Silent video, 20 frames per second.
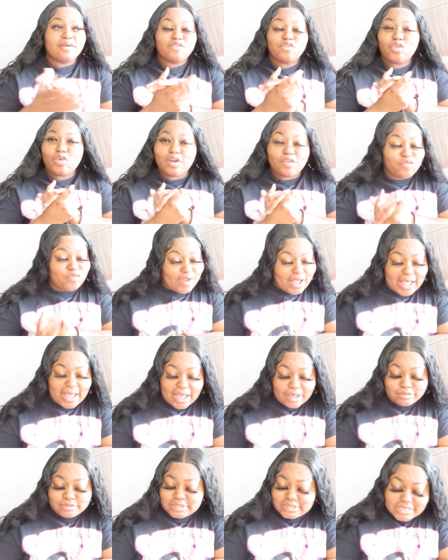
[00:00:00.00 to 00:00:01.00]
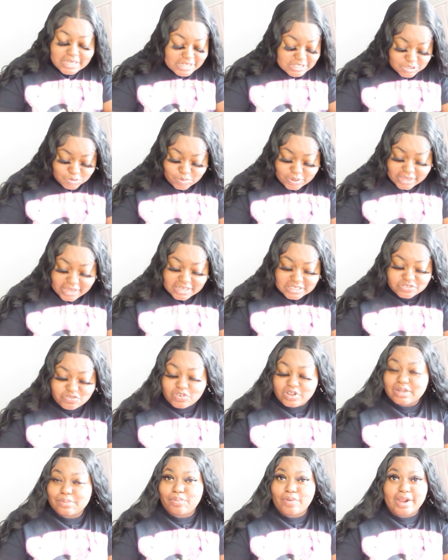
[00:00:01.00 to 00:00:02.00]
4, 5, 6 wigs
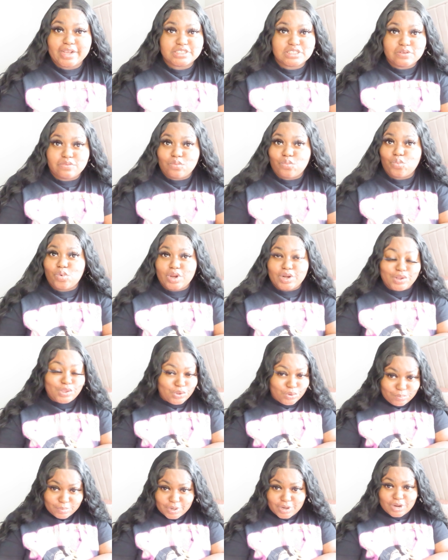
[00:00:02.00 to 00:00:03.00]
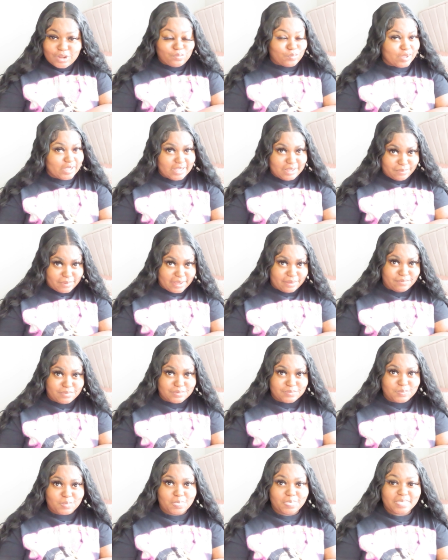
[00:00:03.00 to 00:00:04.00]
for the price of one human hair wig,
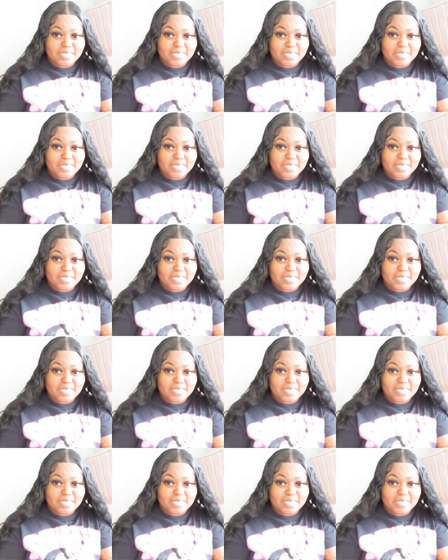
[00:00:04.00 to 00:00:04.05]
baby.